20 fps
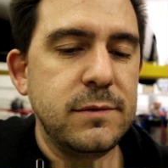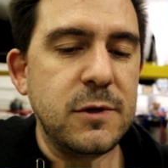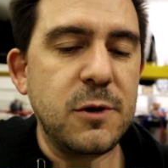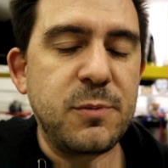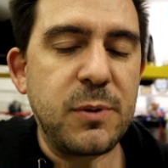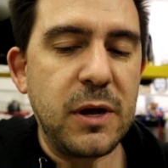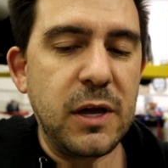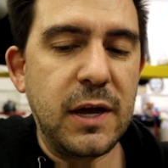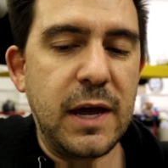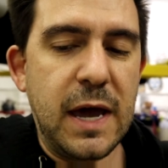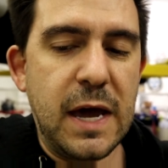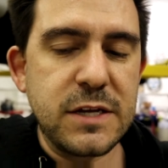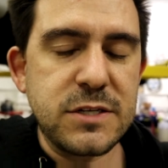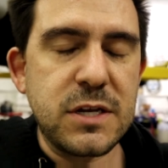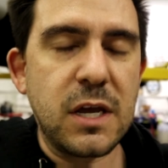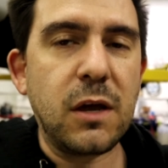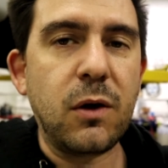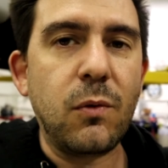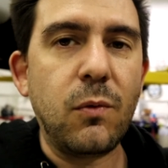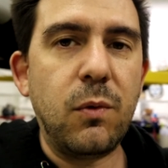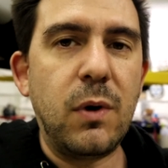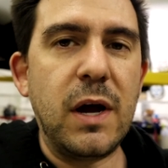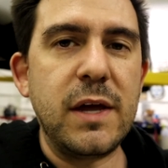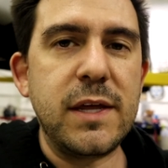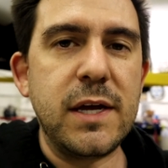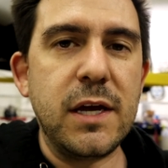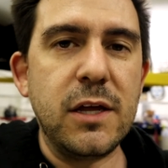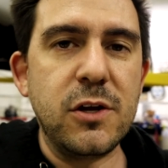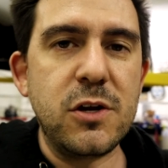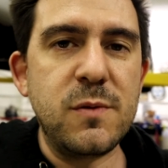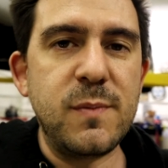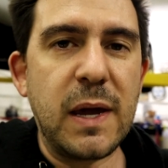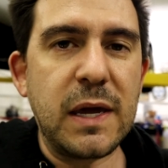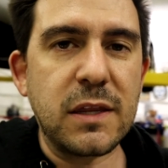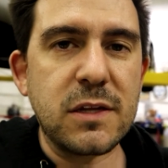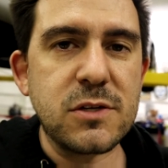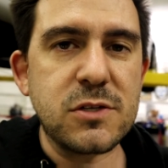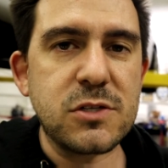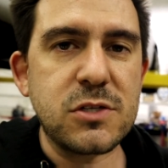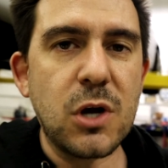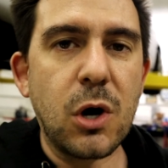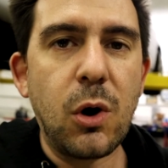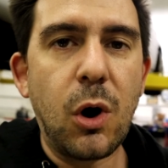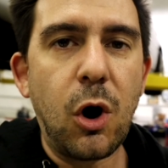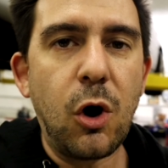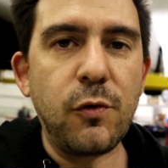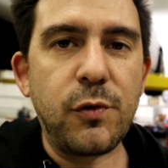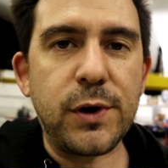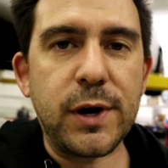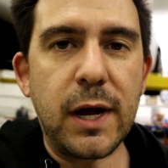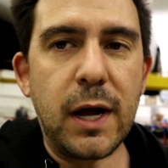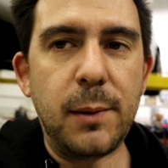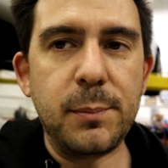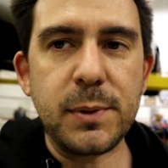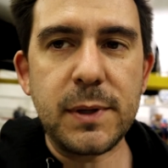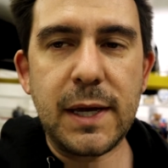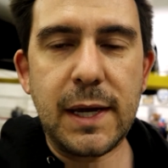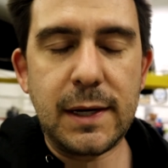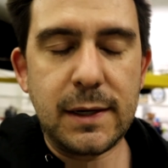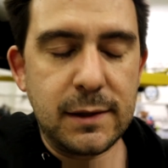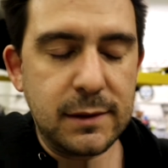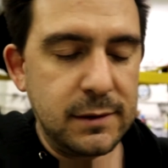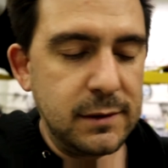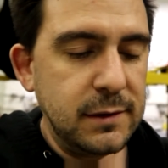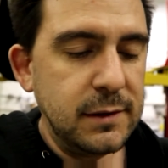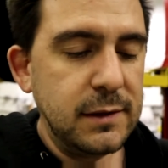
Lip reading: you're probably asking, why the hell are you making this so overcomplicated?